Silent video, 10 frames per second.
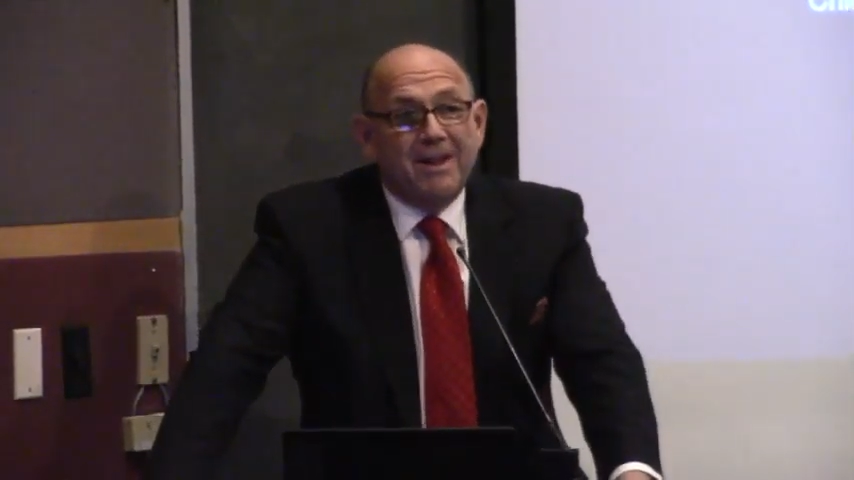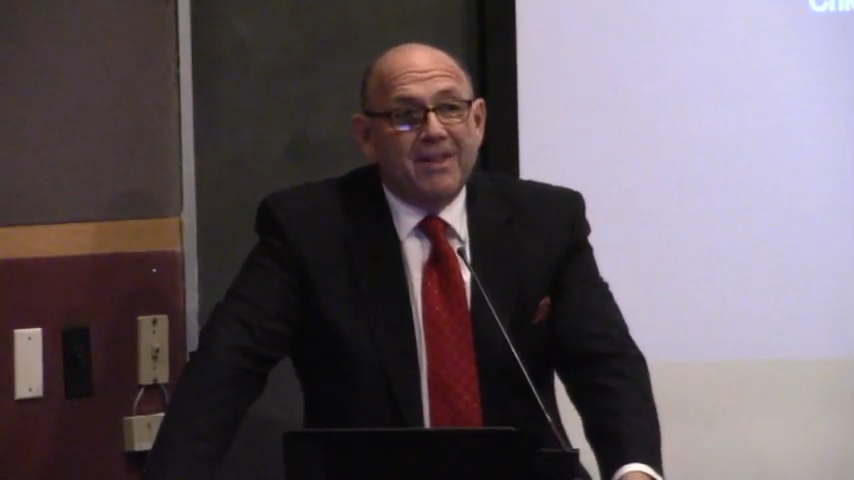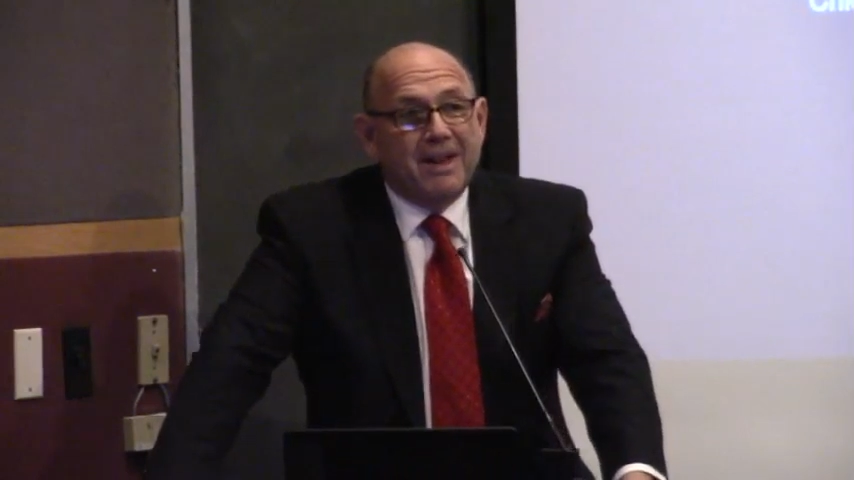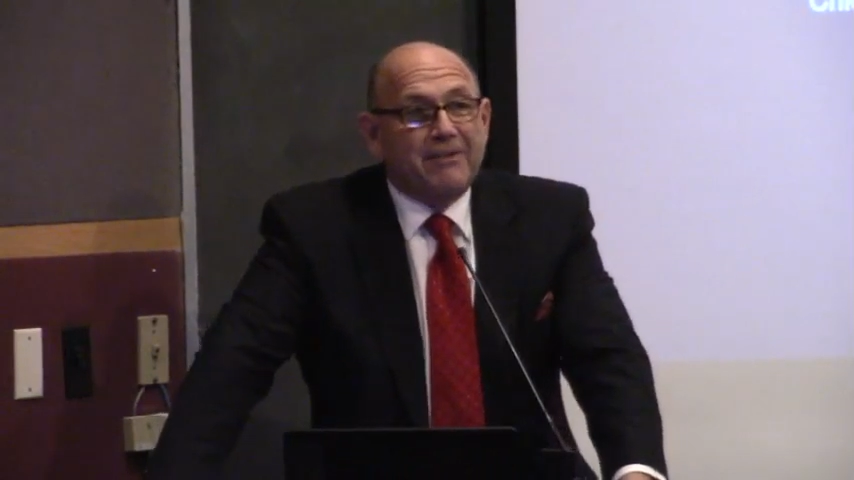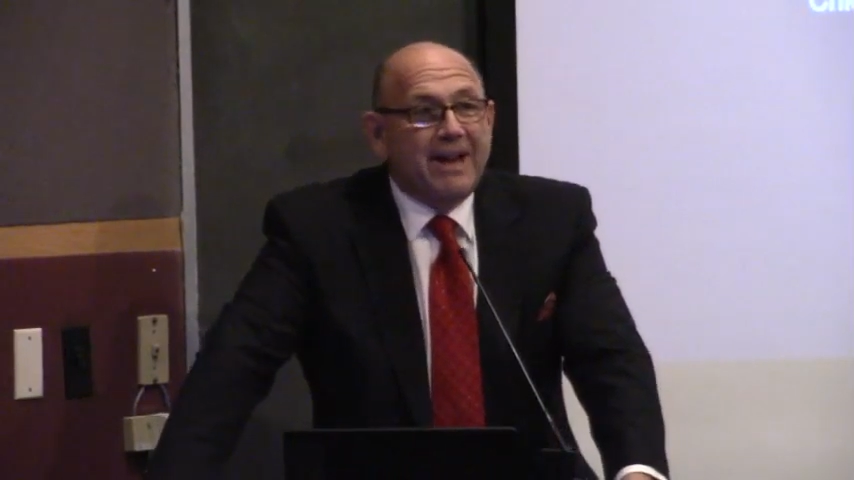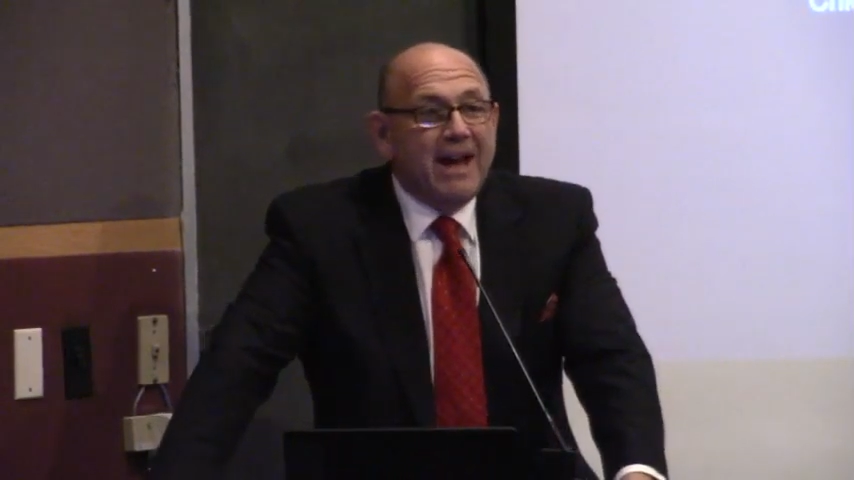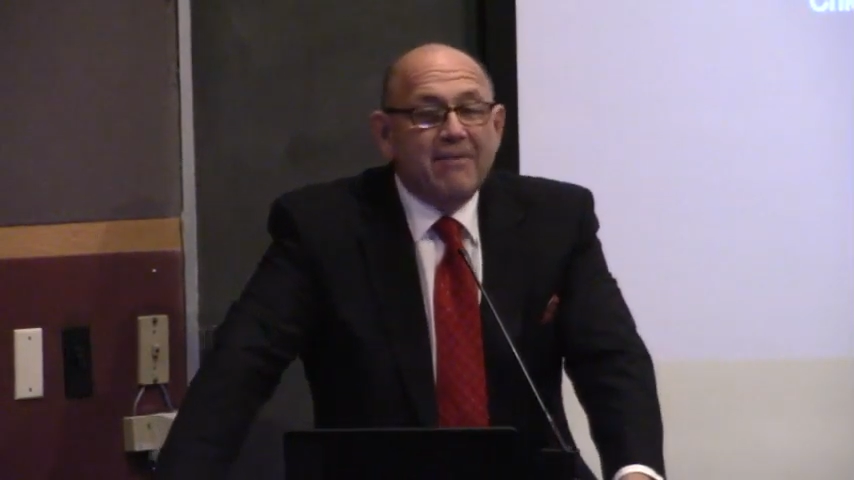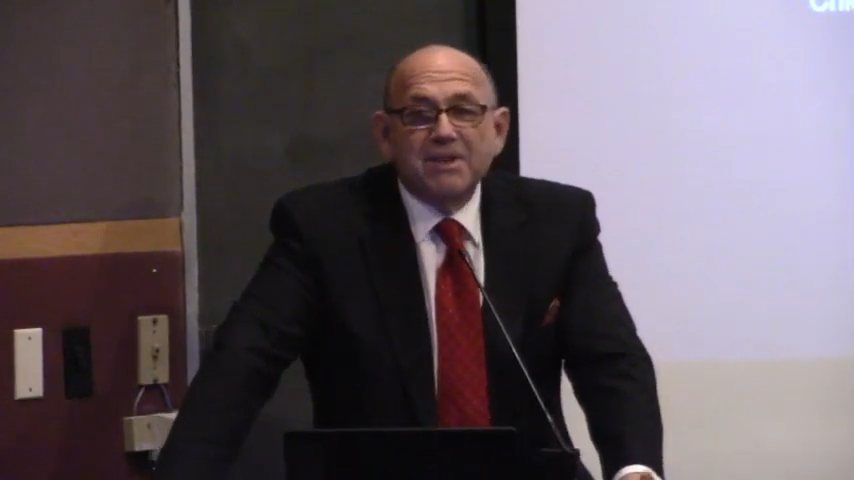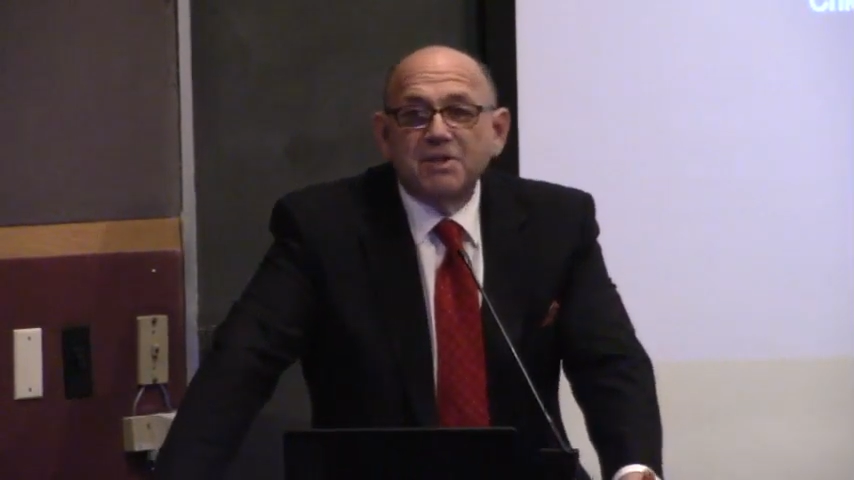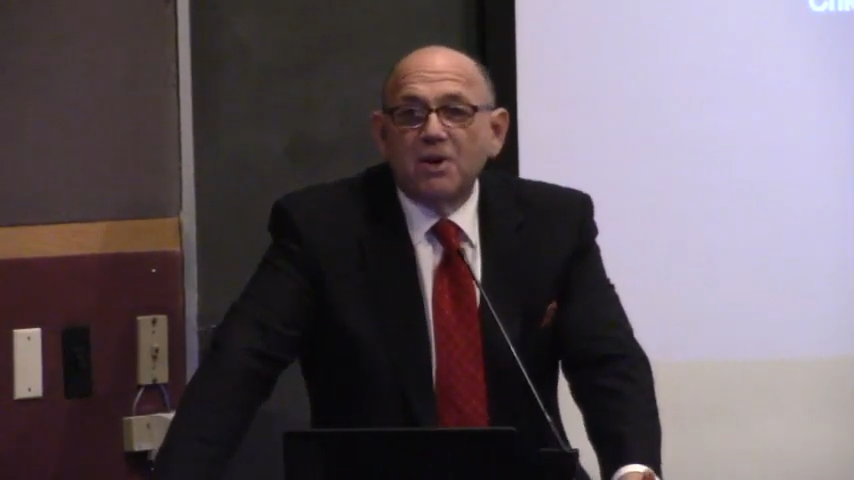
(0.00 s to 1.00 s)
that if I
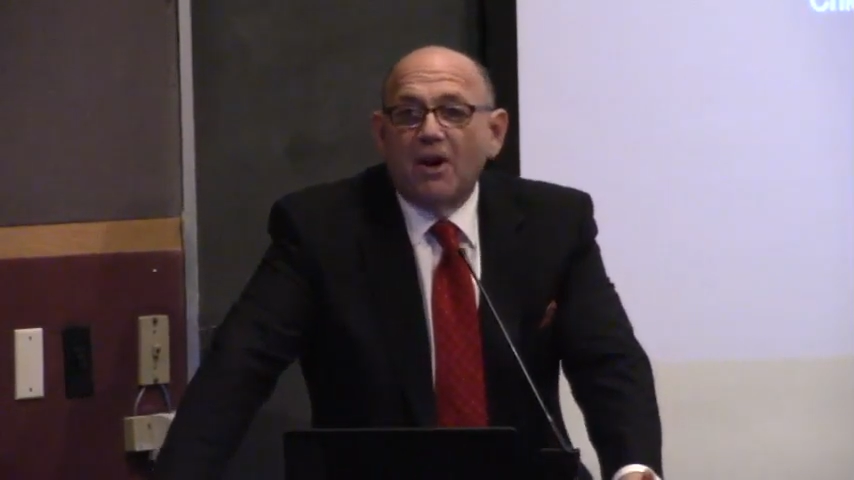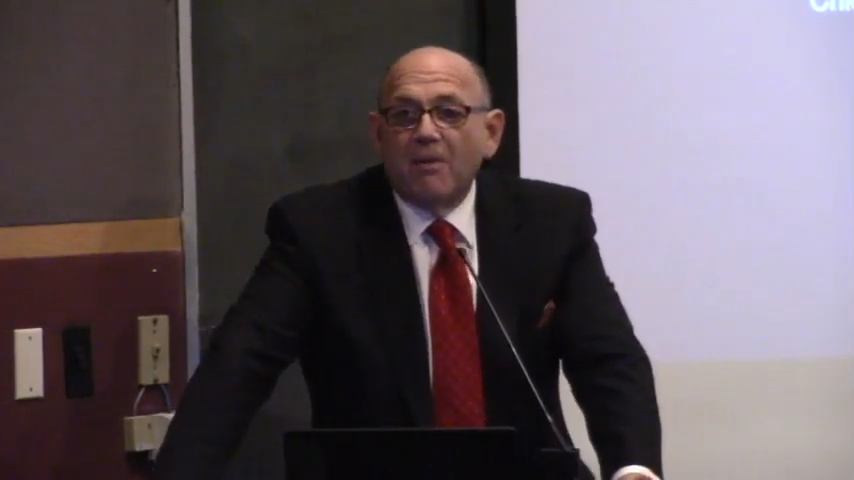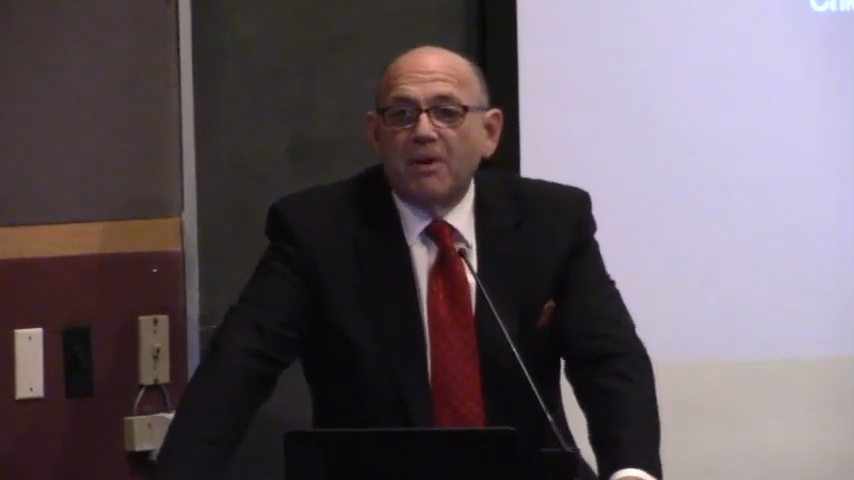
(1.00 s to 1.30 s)
have this talk,